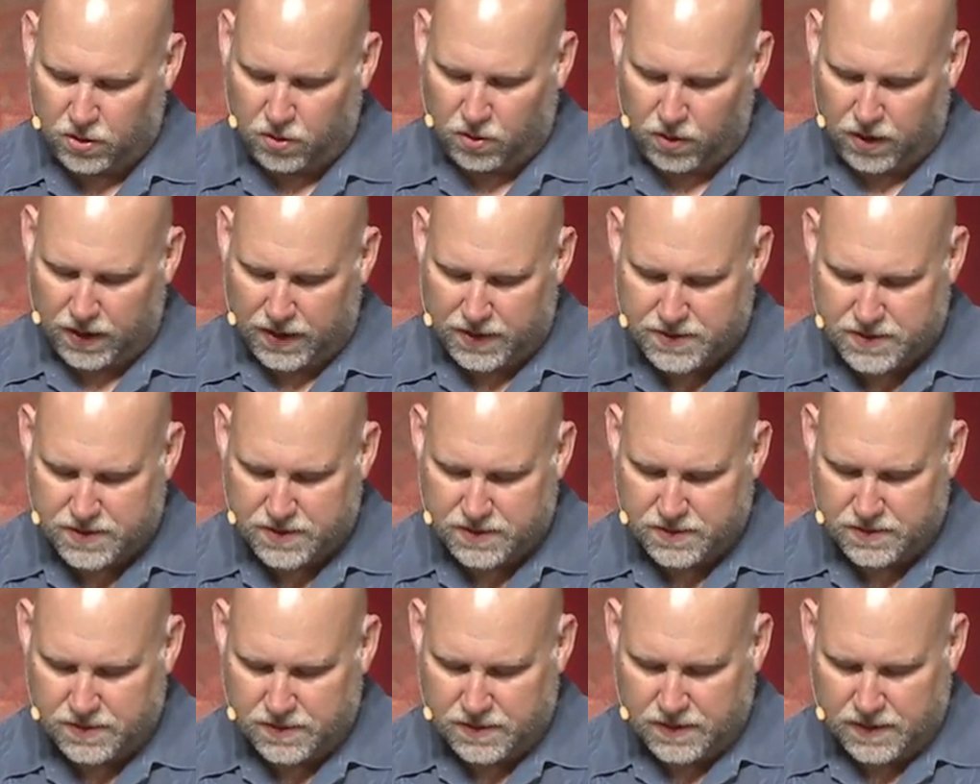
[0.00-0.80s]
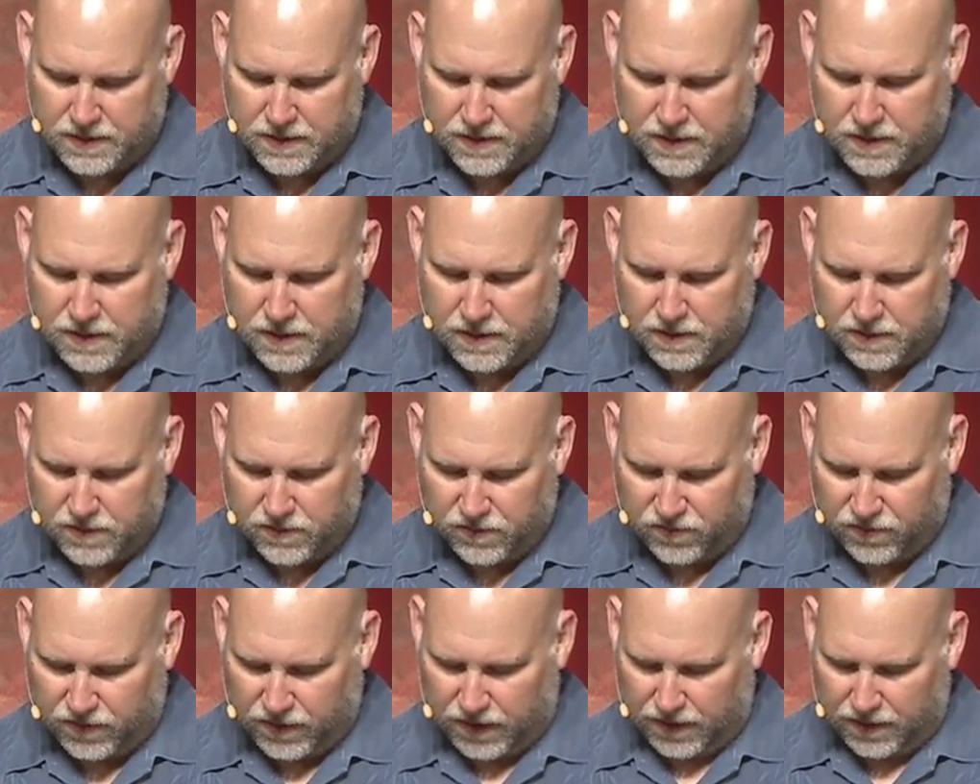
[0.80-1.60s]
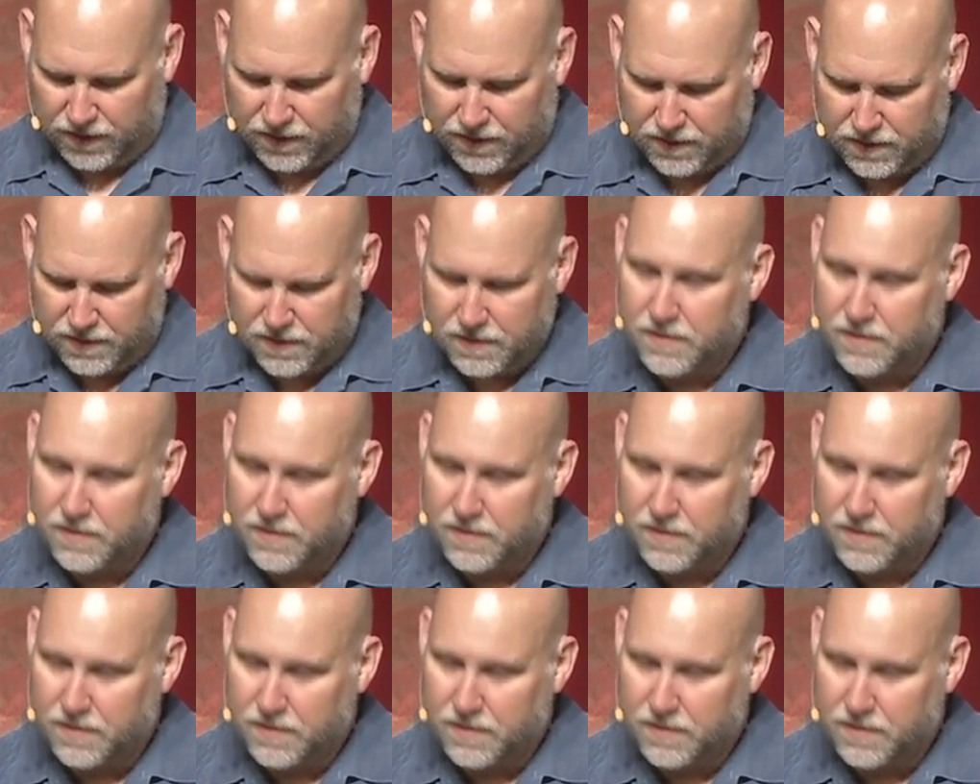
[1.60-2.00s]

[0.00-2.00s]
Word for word: great faith.